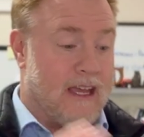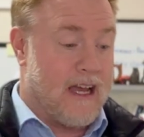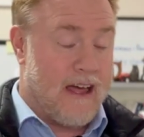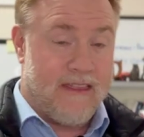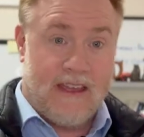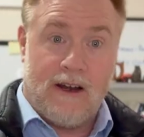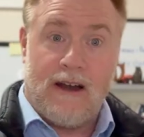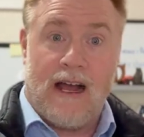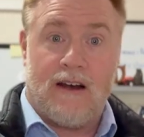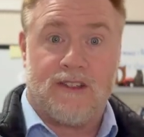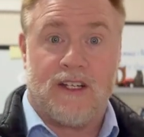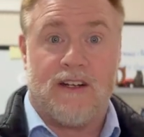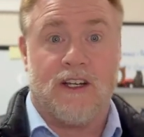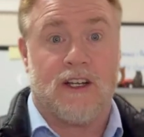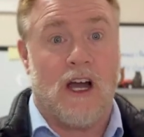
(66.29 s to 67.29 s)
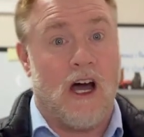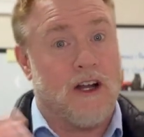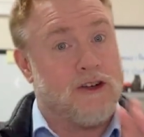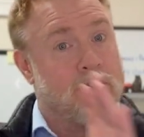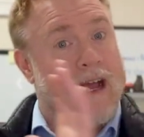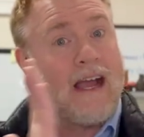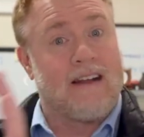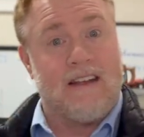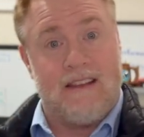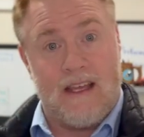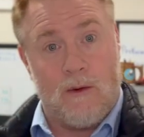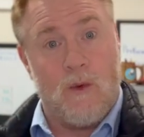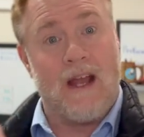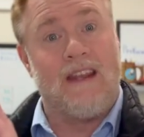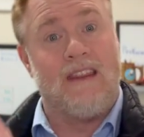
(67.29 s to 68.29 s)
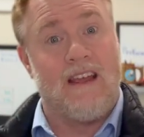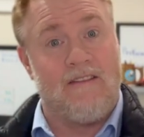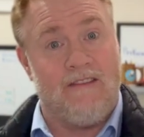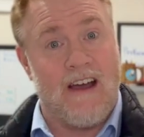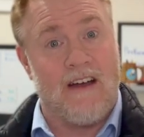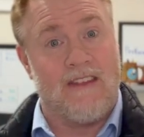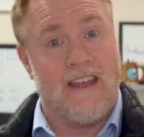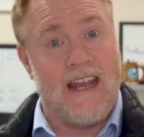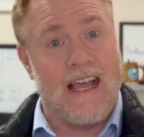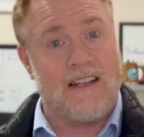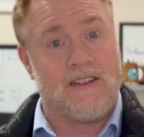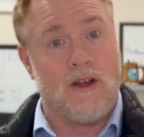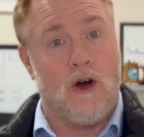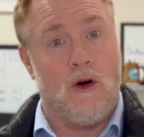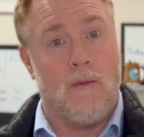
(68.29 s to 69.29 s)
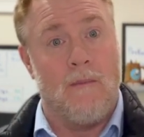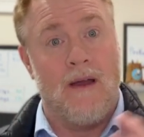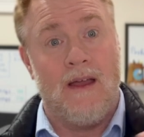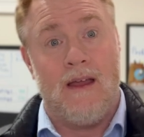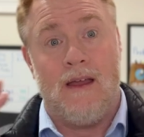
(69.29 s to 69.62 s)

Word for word: got their house under contract and they went and they found the next home.